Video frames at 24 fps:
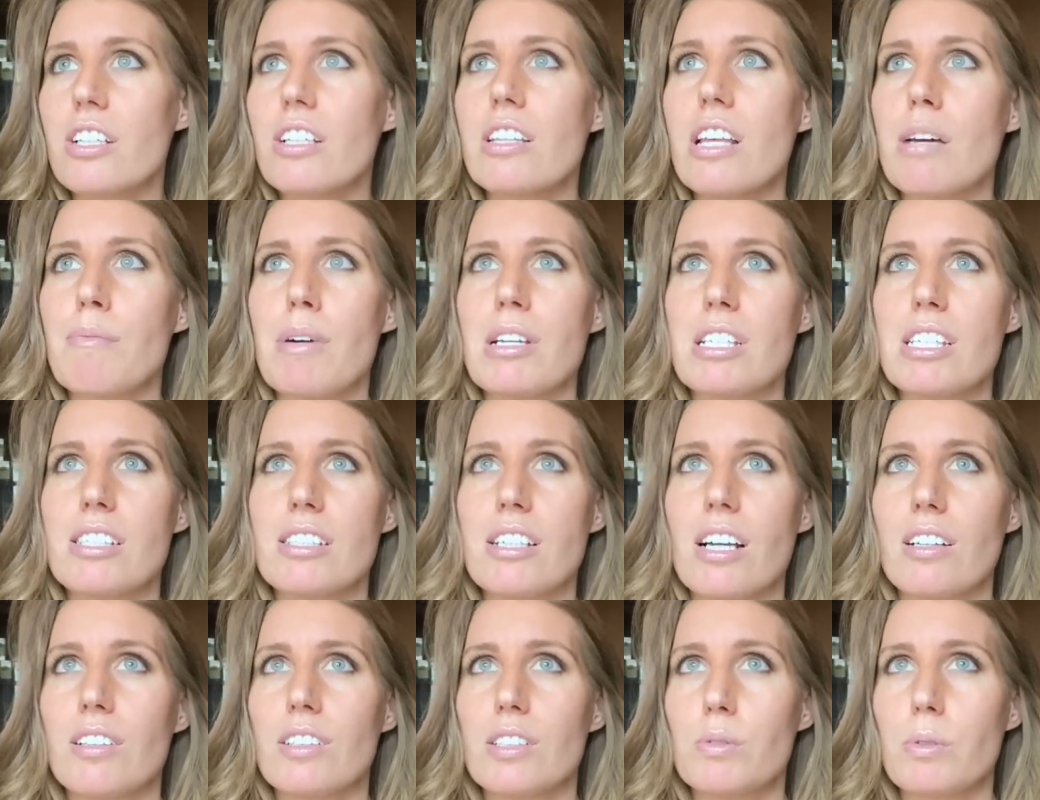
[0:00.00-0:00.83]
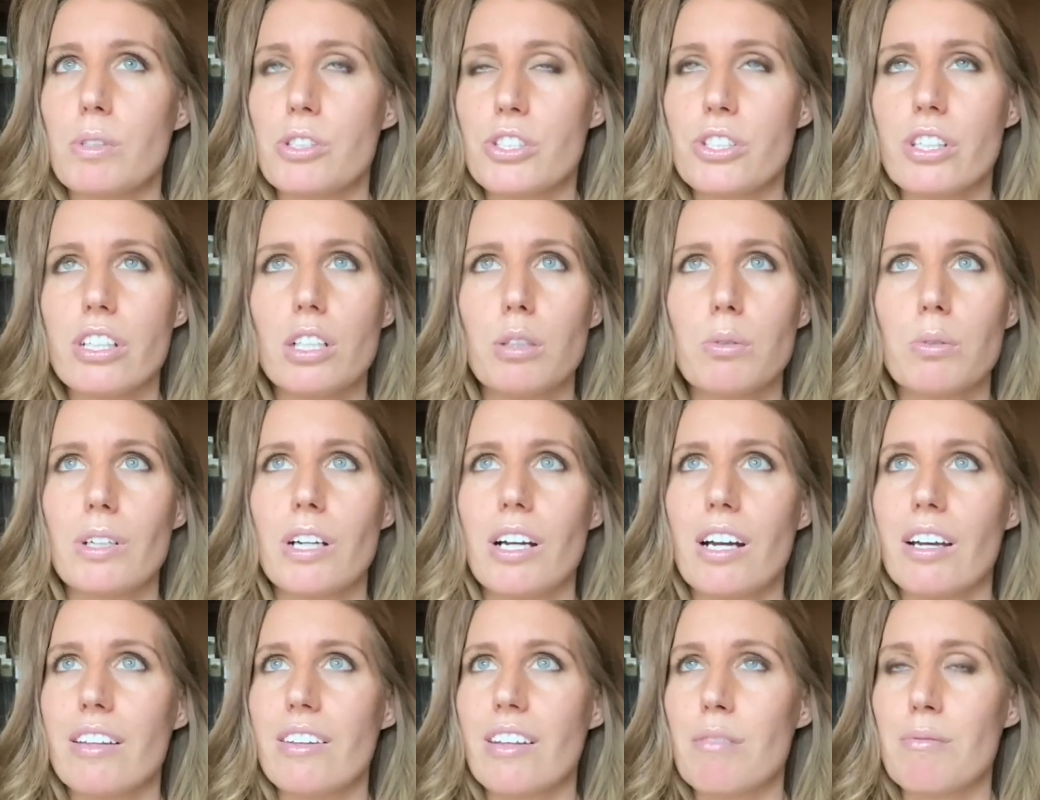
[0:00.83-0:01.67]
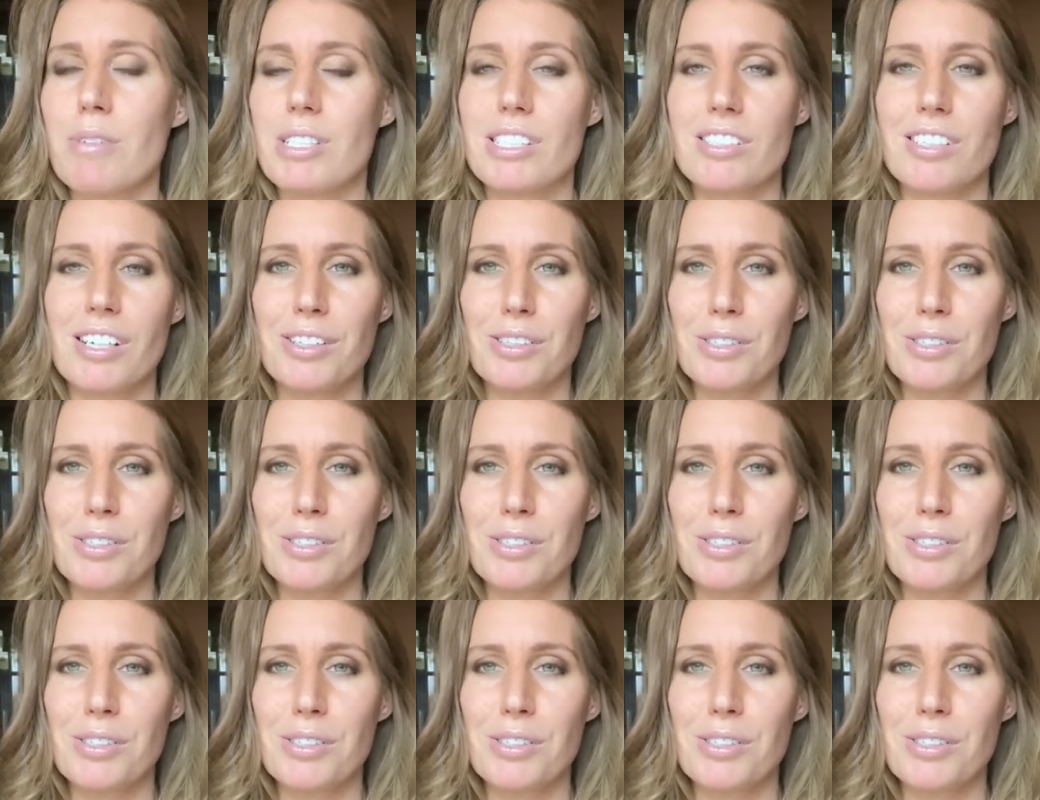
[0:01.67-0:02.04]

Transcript: that must tell us what trail we're on, that must tell